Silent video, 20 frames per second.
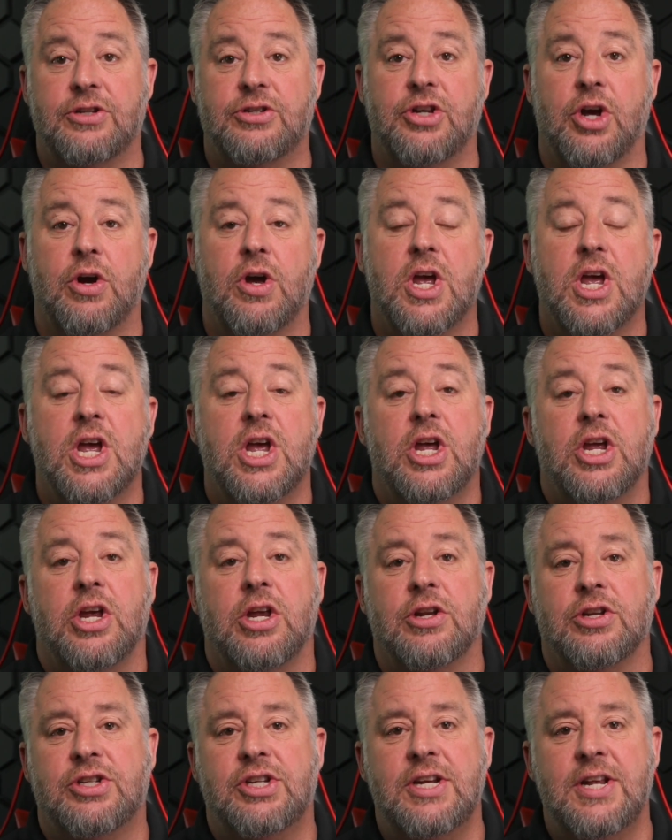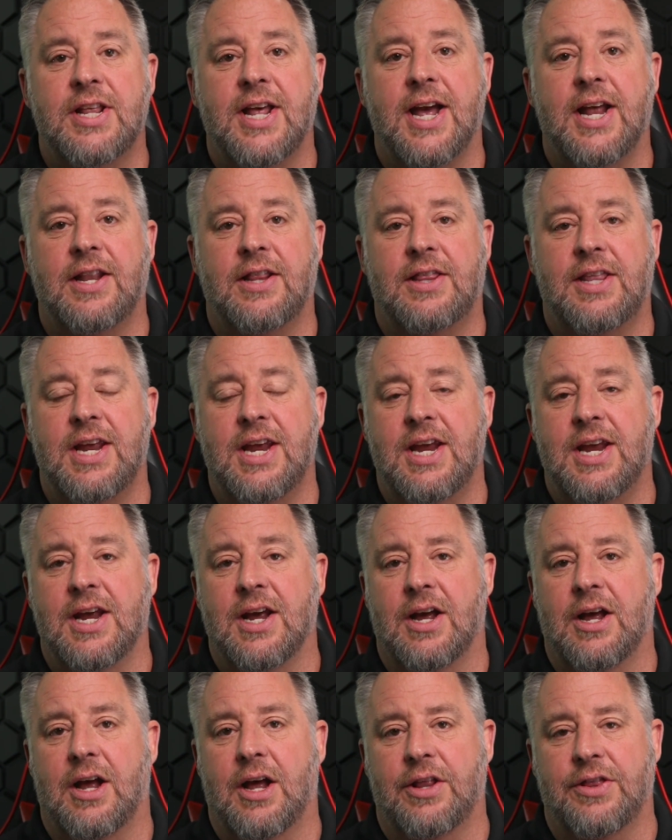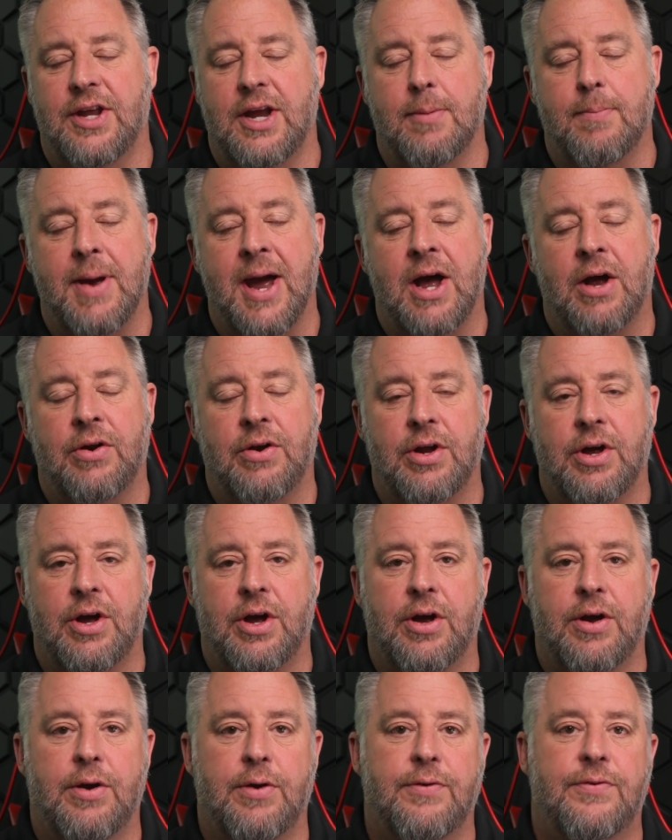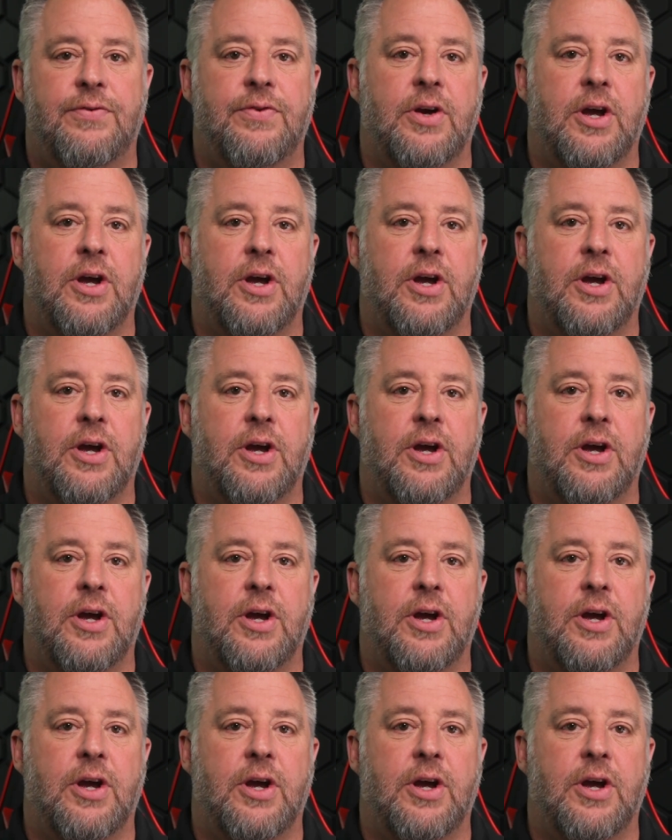So you can see that the amount of